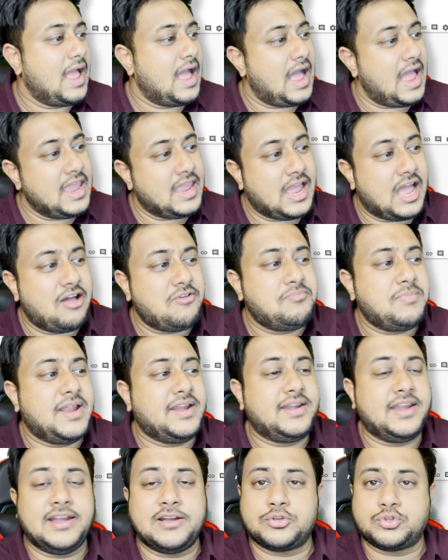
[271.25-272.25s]
I have my
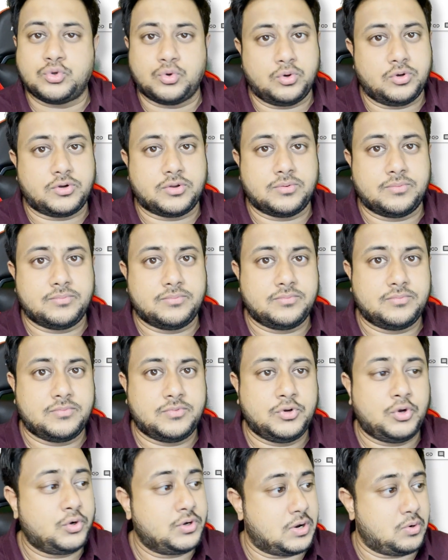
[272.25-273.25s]
date sold,
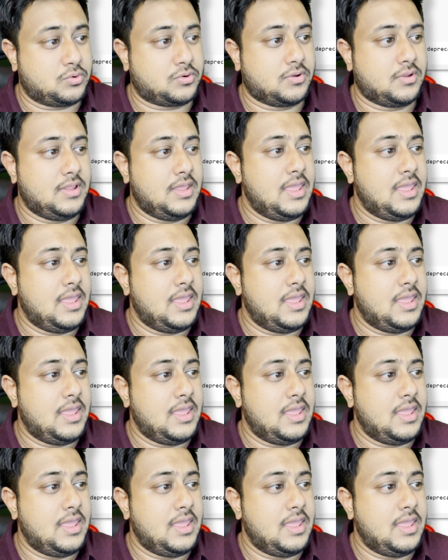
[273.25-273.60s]
no doubt.